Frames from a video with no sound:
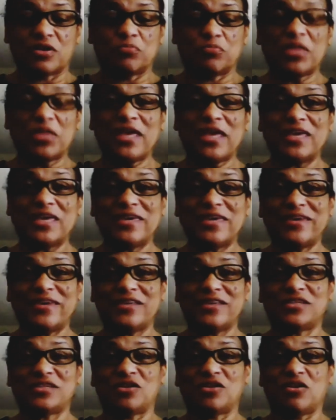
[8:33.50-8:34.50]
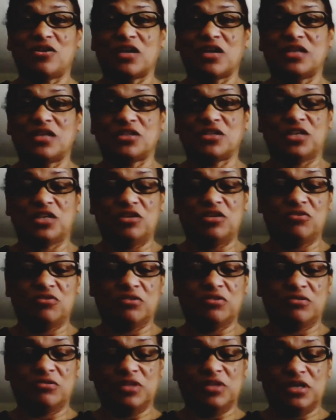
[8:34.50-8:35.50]
blankets and all kinds of cute
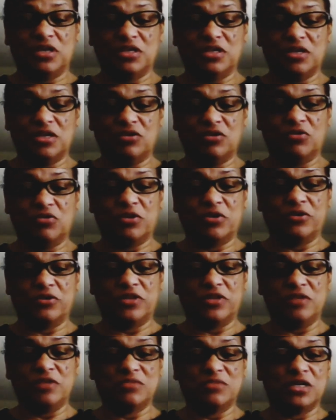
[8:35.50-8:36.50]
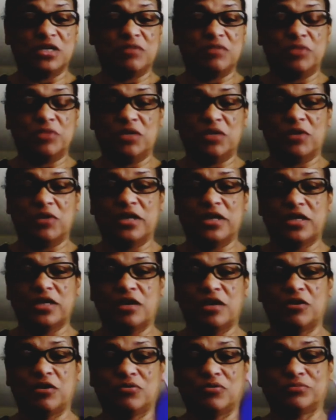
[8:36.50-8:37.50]
little things. I don't know what her theme's gonna be right
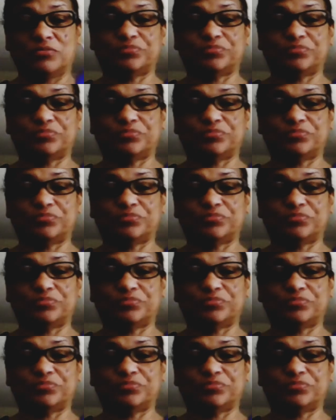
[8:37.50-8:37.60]
now,